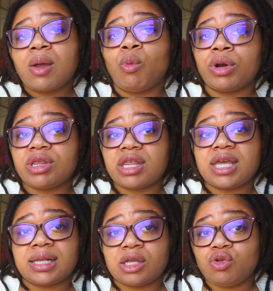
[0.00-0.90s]
what are the
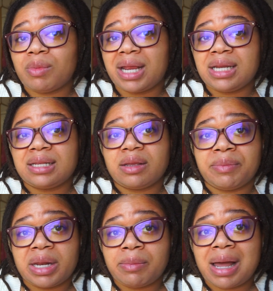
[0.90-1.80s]
things that you might need to
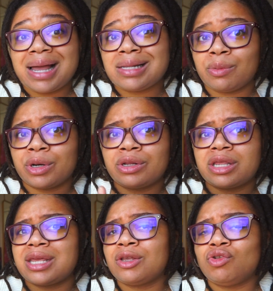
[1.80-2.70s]
minimize, and what are the
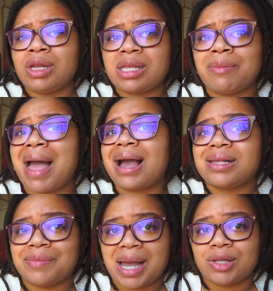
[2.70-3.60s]
things you need to
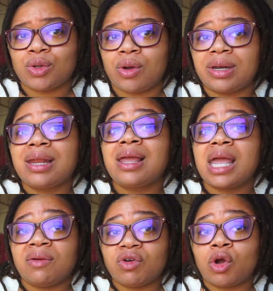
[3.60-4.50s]
maximize on
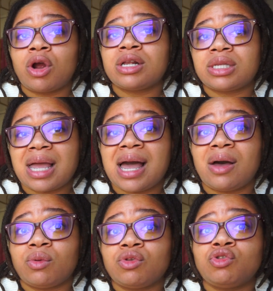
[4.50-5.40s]
in regards to
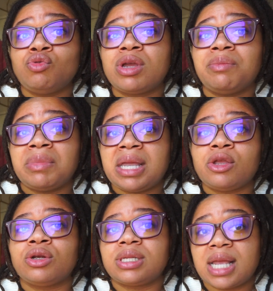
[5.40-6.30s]
how you can meet
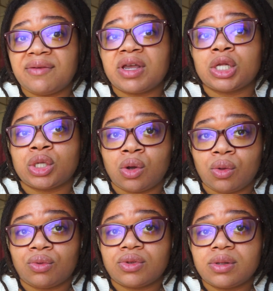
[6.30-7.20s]
your savings
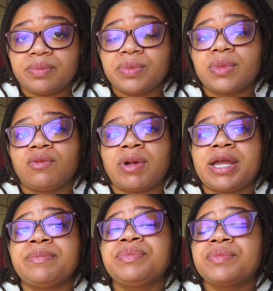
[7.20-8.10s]
goals,
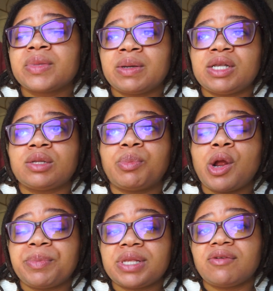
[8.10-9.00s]
right? Because the
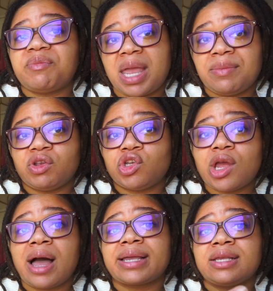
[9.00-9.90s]
purpose of payment
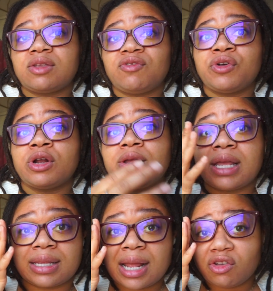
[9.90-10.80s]
shock is for
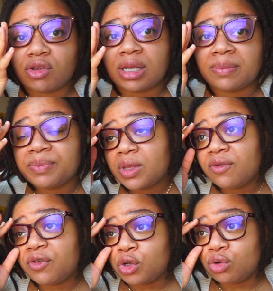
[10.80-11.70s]
essentially
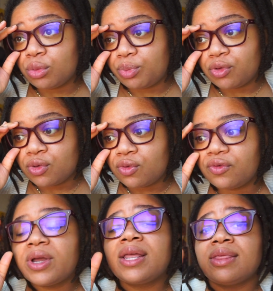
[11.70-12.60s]
for you to
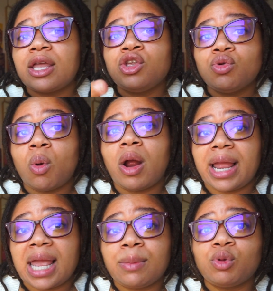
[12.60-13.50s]
prove that you are
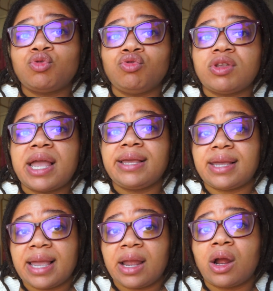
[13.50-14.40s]
able to take
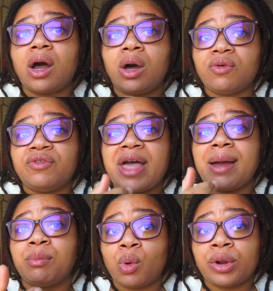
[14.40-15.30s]
care of
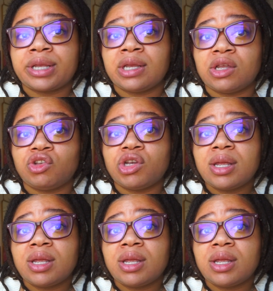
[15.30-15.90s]
that mortgage